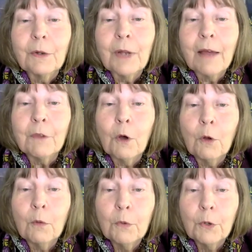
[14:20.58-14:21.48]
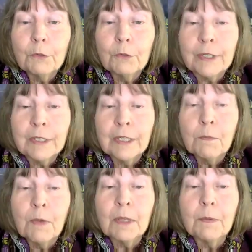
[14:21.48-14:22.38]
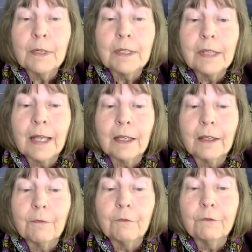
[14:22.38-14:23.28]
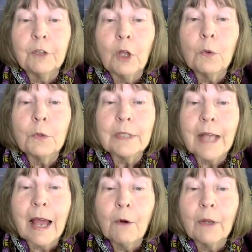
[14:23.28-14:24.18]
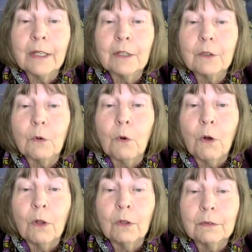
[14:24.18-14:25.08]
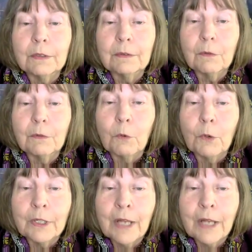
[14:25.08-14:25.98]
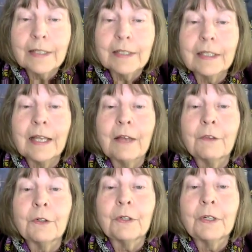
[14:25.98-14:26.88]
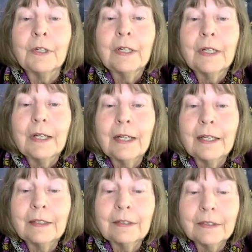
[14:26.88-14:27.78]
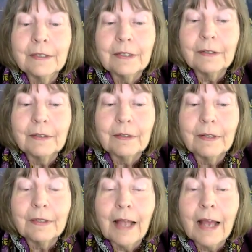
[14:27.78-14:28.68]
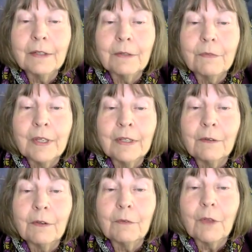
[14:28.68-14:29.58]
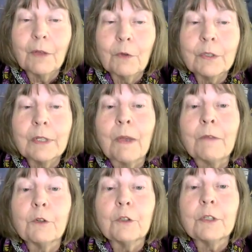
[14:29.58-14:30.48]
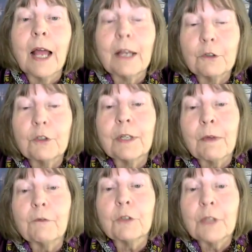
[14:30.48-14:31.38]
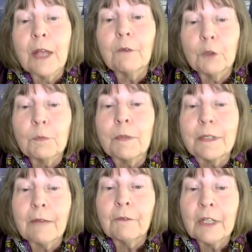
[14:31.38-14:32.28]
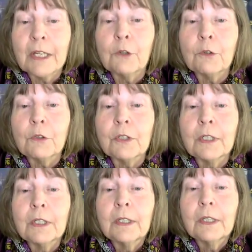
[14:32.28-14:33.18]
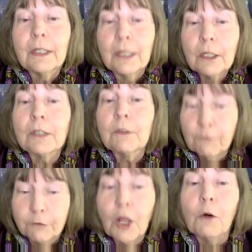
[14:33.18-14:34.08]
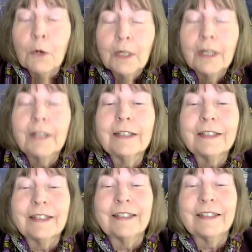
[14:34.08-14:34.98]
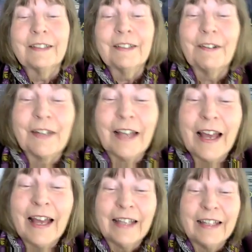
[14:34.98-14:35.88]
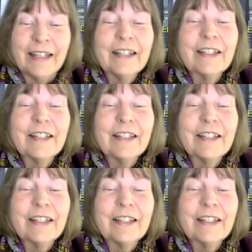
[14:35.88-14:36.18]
So I have the whole book written in a month, but it's like it flows out and it's all organized together. And it has a thing that, because I should say, my first novel took me 7 years and it doesn't flow. Okay.